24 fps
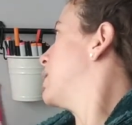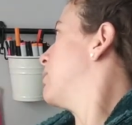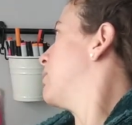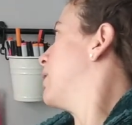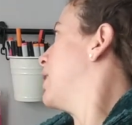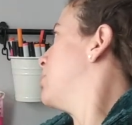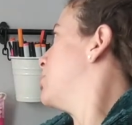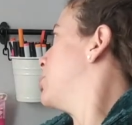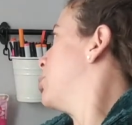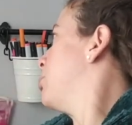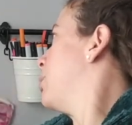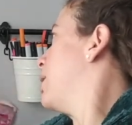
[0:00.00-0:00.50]

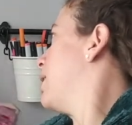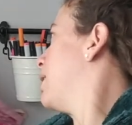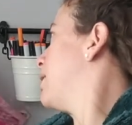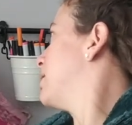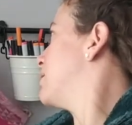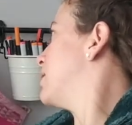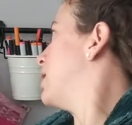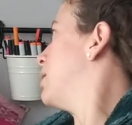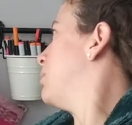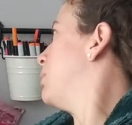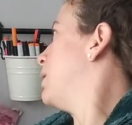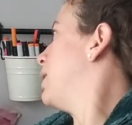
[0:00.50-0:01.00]
rainbow bags
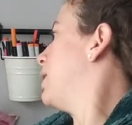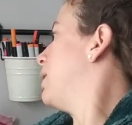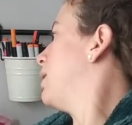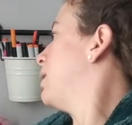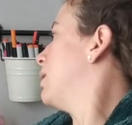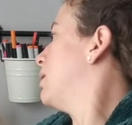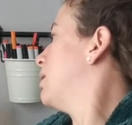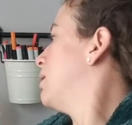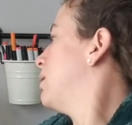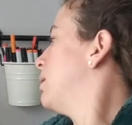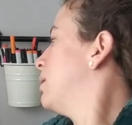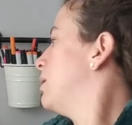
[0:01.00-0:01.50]
I made
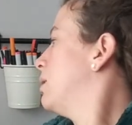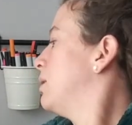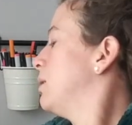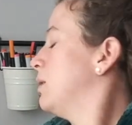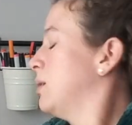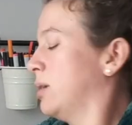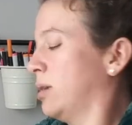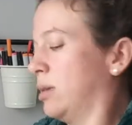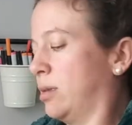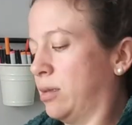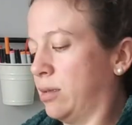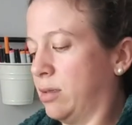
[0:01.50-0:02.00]

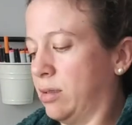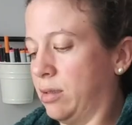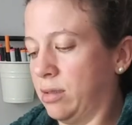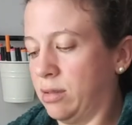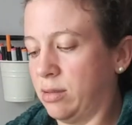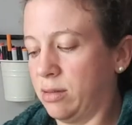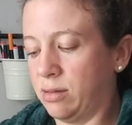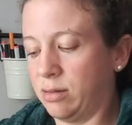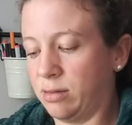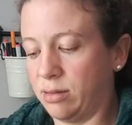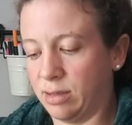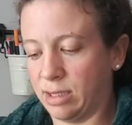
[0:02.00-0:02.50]

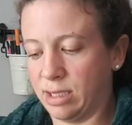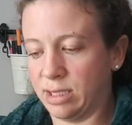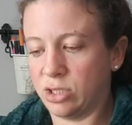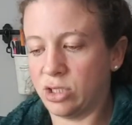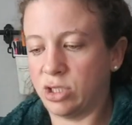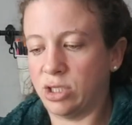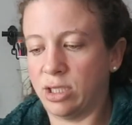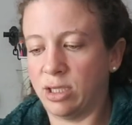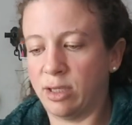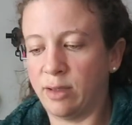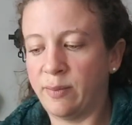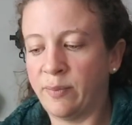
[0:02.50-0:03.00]
last
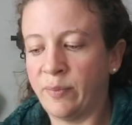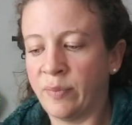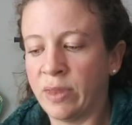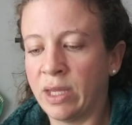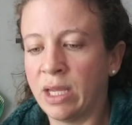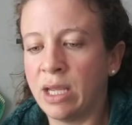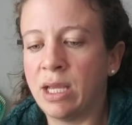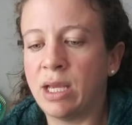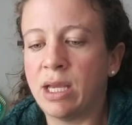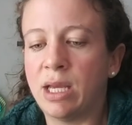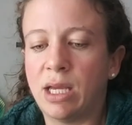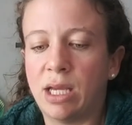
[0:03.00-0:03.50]
year.
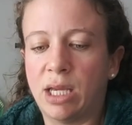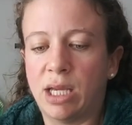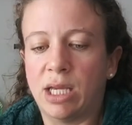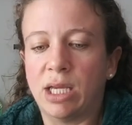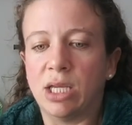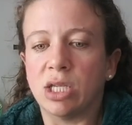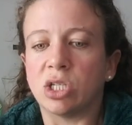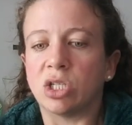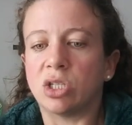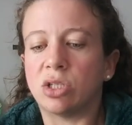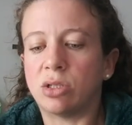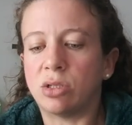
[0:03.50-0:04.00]

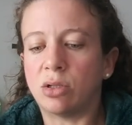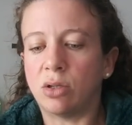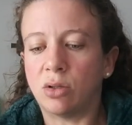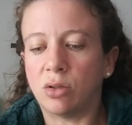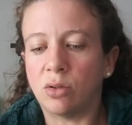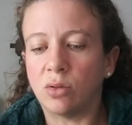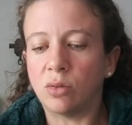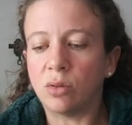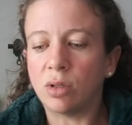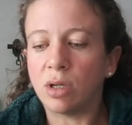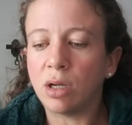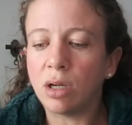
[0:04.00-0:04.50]

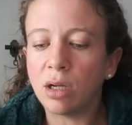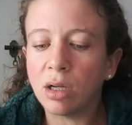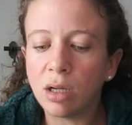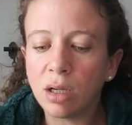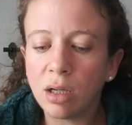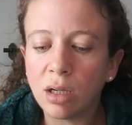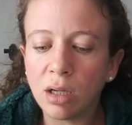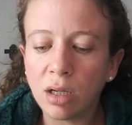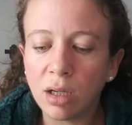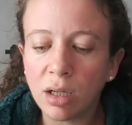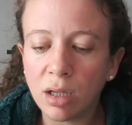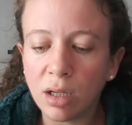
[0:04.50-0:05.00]
So
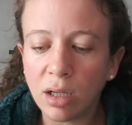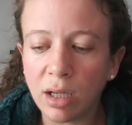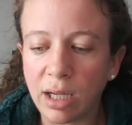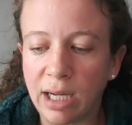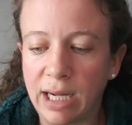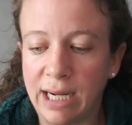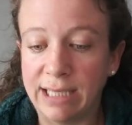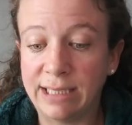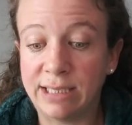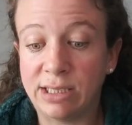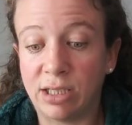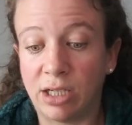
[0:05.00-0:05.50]

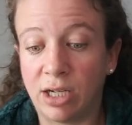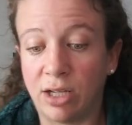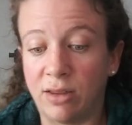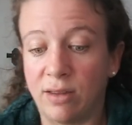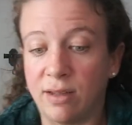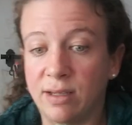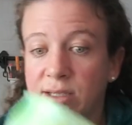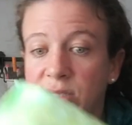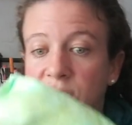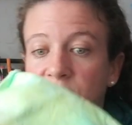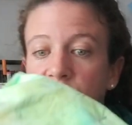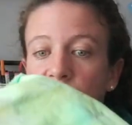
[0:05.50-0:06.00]
I started this